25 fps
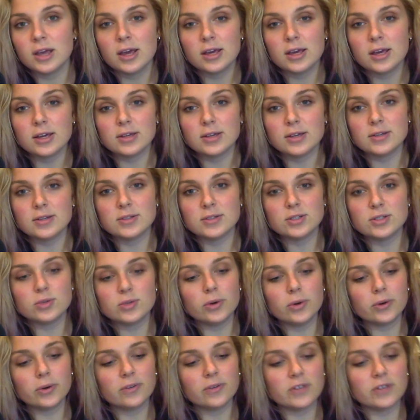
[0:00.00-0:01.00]
is you
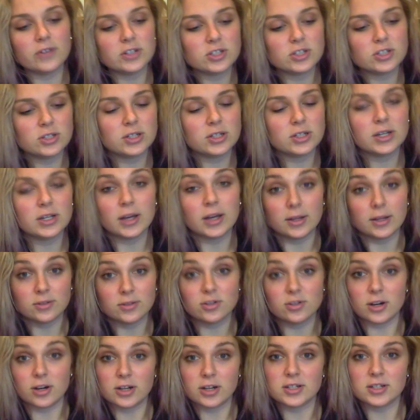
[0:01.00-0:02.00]
are eventually, and
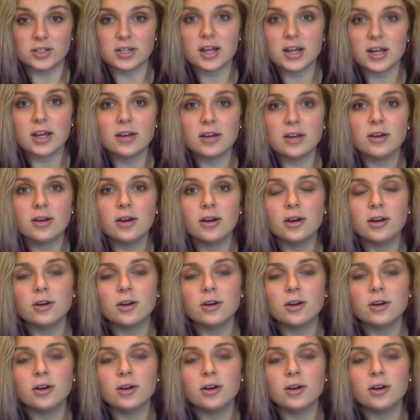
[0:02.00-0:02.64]
starting today,